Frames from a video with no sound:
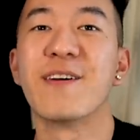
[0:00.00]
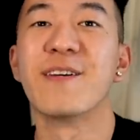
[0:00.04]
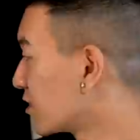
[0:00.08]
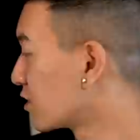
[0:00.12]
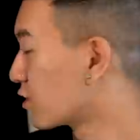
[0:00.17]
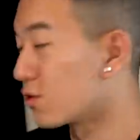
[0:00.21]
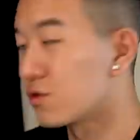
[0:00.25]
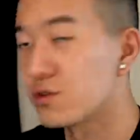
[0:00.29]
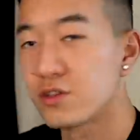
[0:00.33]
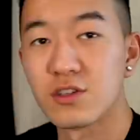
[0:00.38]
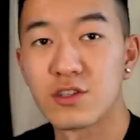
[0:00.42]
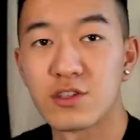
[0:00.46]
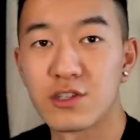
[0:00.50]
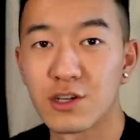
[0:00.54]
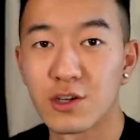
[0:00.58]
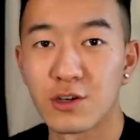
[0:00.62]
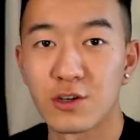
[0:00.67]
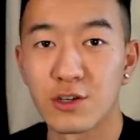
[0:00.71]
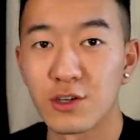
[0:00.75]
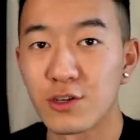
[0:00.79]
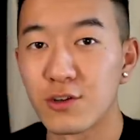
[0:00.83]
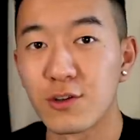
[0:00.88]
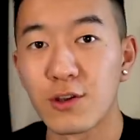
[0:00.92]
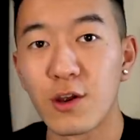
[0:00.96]
Goes to show
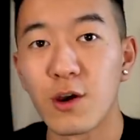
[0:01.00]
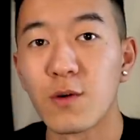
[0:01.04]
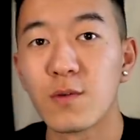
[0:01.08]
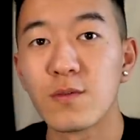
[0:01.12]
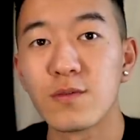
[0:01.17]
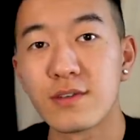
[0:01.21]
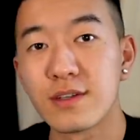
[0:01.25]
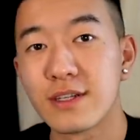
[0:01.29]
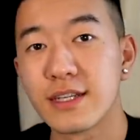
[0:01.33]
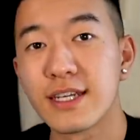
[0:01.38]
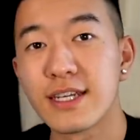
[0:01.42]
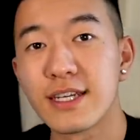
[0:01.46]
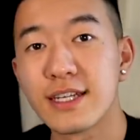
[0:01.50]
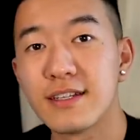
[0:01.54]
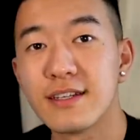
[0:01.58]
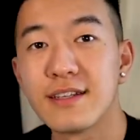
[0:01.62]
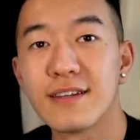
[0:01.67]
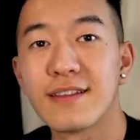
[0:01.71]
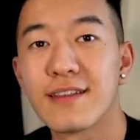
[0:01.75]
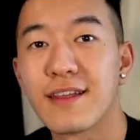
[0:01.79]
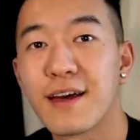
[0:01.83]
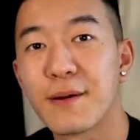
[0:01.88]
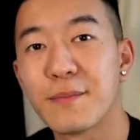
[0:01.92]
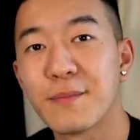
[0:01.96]
you don't need
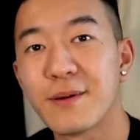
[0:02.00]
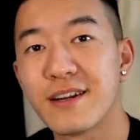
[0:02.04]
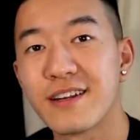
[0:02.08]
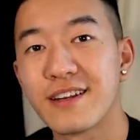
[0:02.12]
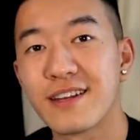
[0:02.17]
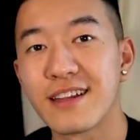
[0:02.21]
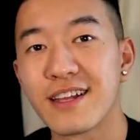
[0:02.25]
that many